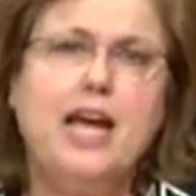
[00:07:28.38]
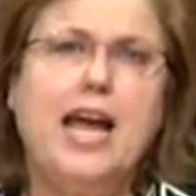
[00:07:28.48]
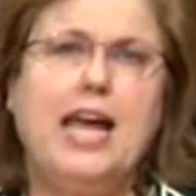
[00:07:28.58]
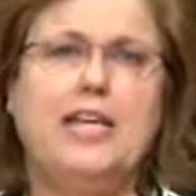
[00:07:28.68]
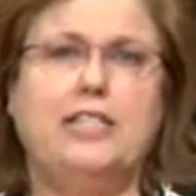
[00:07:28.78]

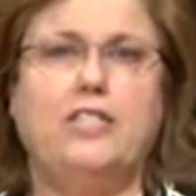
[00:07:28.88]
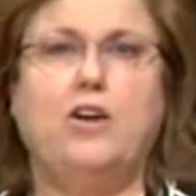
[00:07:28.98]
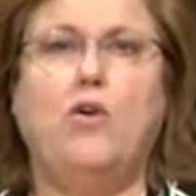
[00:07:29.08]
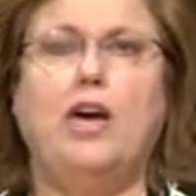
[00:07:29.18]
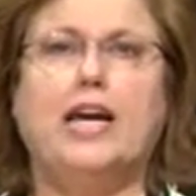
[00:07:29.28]
And
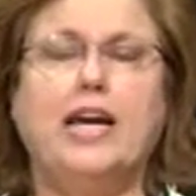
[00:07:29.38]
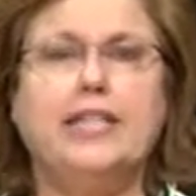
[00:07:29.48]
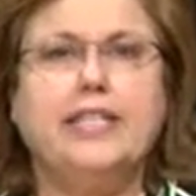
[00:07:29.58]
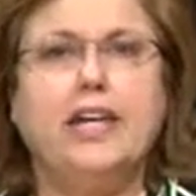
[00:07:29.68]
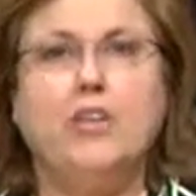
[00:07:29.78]
so I got
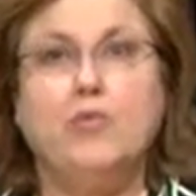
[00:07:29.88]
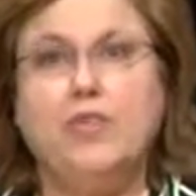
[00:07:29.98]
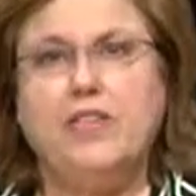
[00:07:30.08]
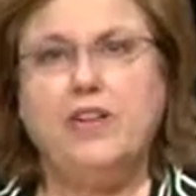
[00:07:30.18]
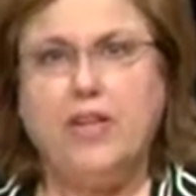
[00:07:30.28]
together
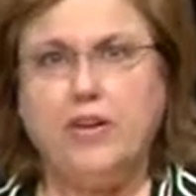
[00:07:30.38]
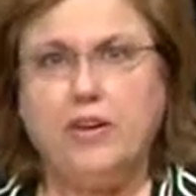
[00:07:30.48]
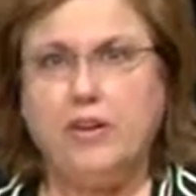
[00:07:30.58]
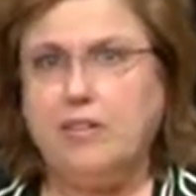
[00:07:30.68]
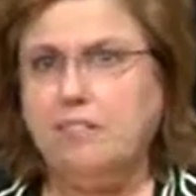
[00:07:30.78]
with
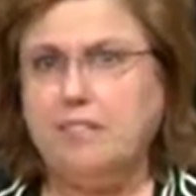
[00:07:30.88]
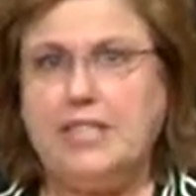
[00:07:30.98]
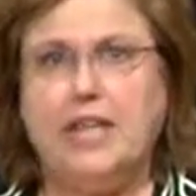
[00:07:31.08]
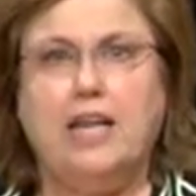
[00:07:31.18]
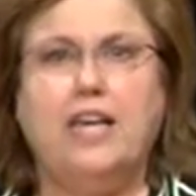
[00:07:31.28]
another
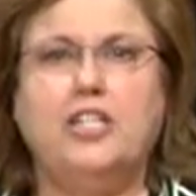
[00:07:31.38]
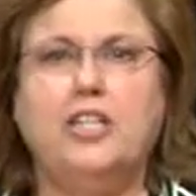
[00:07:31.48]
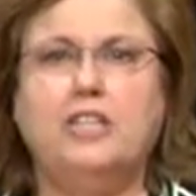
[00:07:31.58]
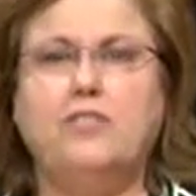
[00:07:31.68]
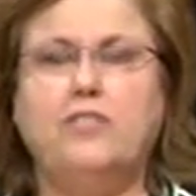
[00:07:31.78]
dental
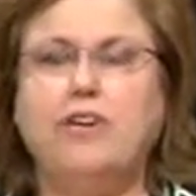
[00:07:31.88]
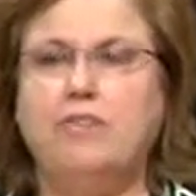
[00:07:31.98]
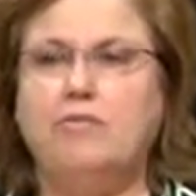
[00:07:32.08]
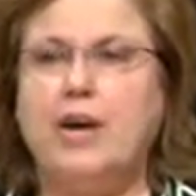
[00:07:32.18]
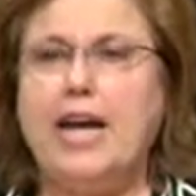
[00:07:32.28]
hygienist friend
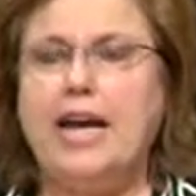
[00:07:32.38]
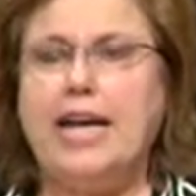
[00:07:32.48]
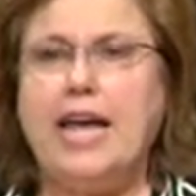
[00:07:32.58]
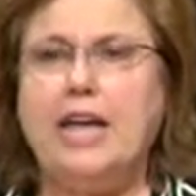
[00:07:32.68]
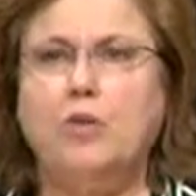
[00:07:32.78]
of mine,
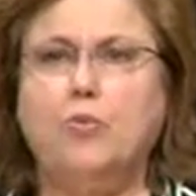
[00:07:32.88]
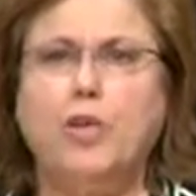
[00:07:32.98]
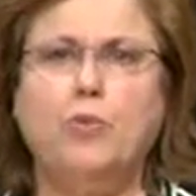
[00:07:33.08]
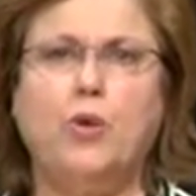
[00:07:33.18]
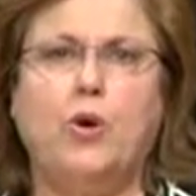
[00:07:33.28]
and
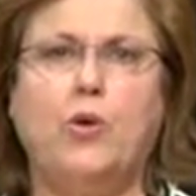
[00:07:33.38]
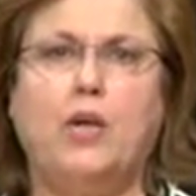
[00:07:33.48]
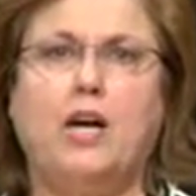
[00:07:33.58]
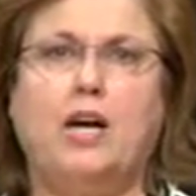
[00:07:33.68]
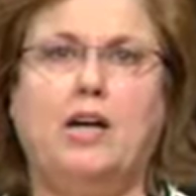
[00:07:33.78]
we
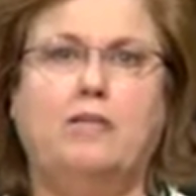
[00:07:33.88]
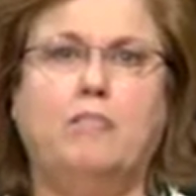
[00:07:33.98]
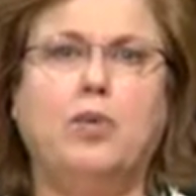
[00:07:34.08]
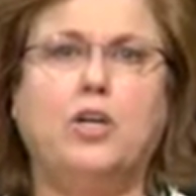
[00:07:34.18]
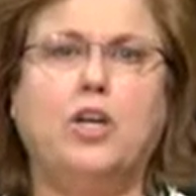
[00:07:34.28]
wrote a
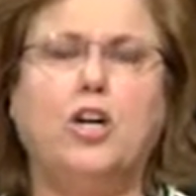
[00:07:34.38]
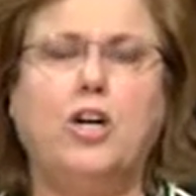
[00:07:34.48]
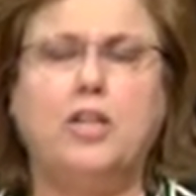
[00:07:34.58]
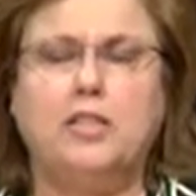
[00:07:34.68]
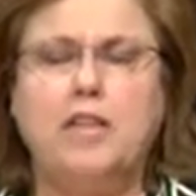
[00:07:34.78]
book
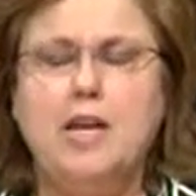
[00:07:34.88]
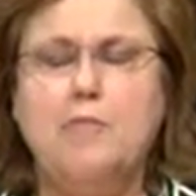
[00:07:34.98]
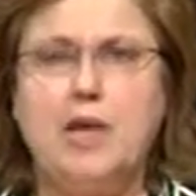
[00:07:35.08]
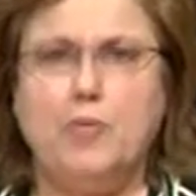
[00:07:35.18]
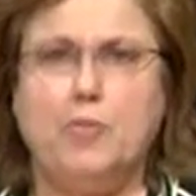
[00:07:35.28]
called
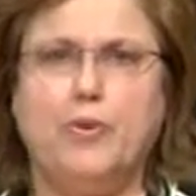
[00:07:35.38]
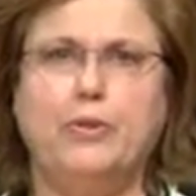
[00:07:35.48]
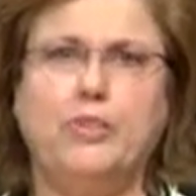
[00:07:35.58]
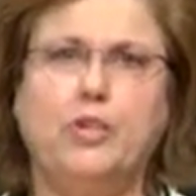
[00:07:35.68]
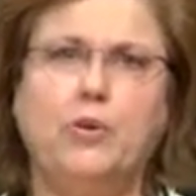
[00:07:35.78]
Paper
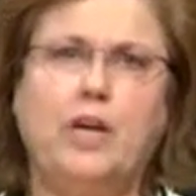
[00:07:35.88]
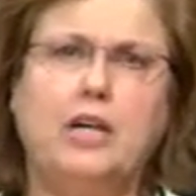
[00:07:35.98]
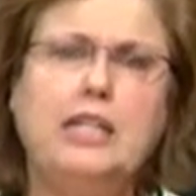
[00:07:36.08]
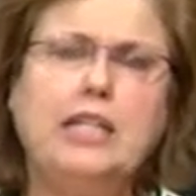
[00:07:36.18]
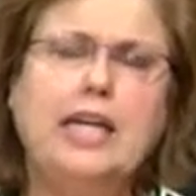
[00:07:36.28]
Persona.
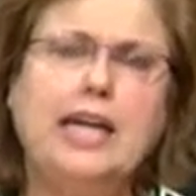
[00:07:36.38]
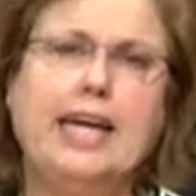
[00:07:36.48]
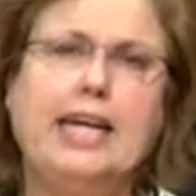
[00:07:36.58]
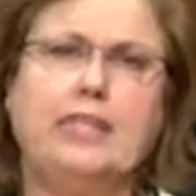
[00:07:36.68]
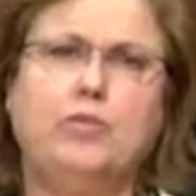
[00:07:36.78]

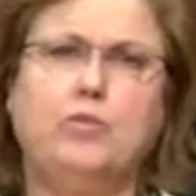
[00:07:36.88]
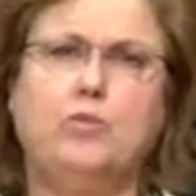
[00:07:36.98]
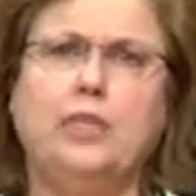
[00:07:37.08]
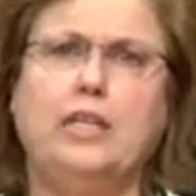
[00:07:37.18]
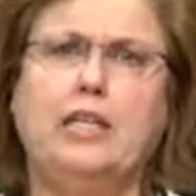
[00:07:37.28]
And
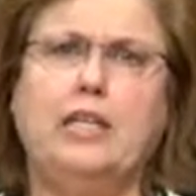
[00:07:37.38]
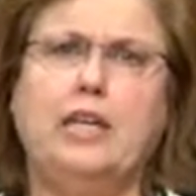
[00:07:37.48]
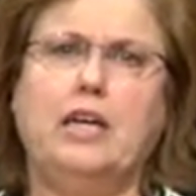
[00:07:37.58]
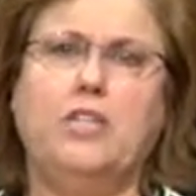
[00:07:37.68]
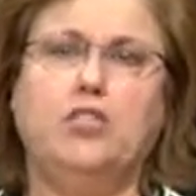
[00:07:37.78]
we
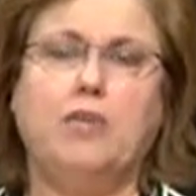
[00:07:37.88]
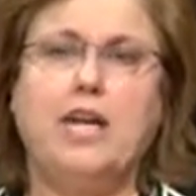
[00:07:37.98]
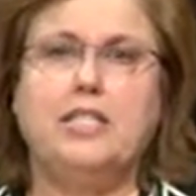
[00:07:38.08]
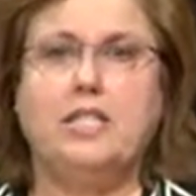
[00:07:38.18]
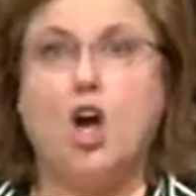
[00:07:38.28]

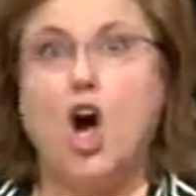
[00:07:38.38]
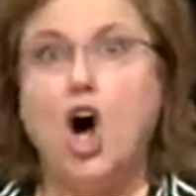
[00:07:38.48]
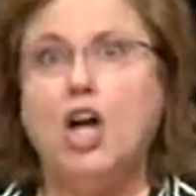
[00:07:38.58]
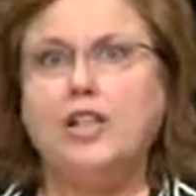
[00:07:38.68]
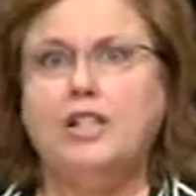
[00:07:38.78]
addressed
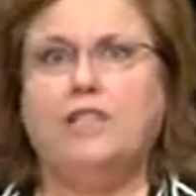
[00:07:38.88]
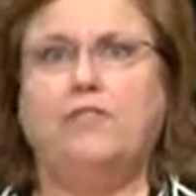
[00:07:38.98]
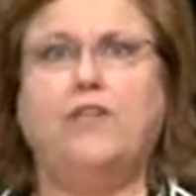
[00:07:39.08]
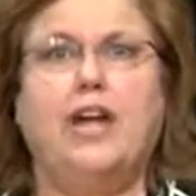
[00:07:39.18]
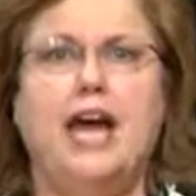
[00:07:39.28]
all the
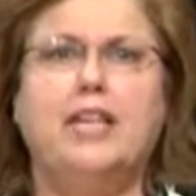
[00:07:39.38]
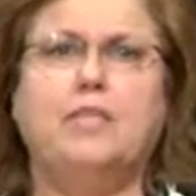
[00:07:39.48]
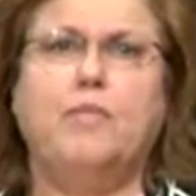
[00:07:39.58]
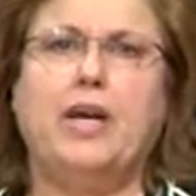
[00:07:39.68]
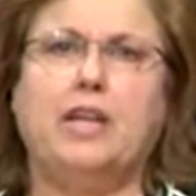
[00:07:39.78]
different
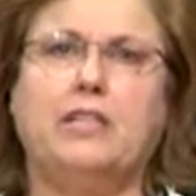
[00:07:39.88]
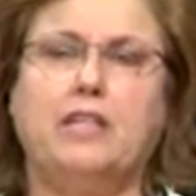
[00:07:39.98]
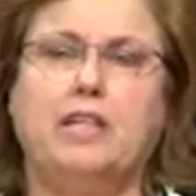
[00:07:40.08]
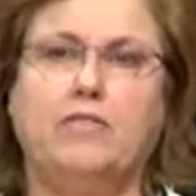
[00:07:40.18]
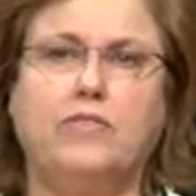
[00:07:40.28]
aspects
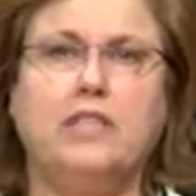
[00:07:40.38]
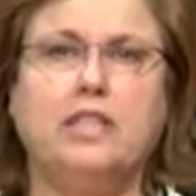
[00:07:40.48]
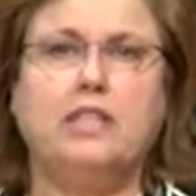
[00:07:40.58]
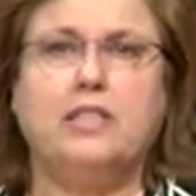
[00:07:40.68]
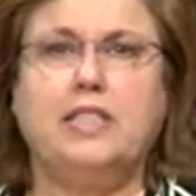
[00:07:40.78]
of
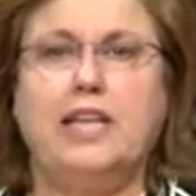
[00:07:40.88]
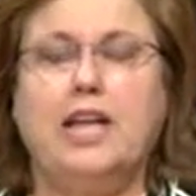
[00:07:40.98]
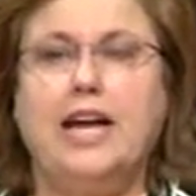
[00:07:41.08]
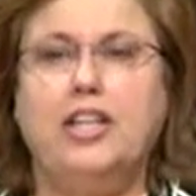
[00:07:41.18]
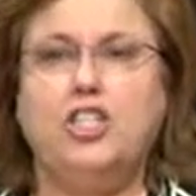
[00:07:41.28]
clinical dental
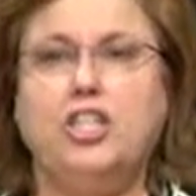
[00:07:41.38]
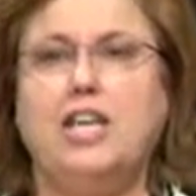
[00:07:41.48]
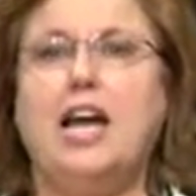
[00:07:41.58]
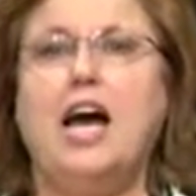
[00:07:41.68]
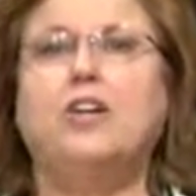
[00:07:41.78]
hygiene
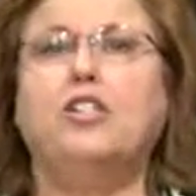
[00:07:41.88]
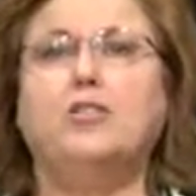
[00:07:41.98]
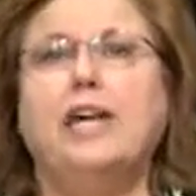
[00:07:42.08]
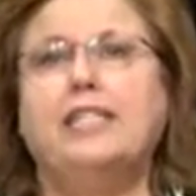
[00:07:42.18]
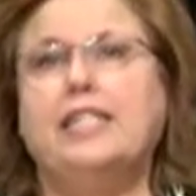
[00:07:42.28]
and how to
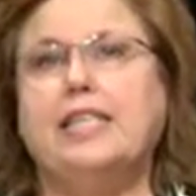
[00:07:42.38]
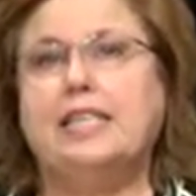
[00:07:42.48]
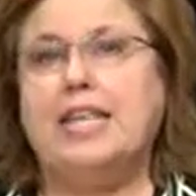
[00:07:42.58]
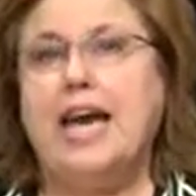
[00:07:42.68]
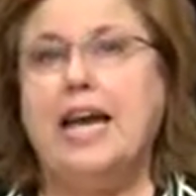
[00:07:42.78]

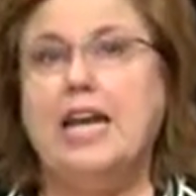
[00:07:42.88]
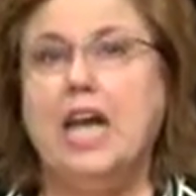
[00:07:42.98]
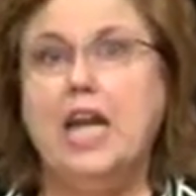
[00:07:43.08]
translate that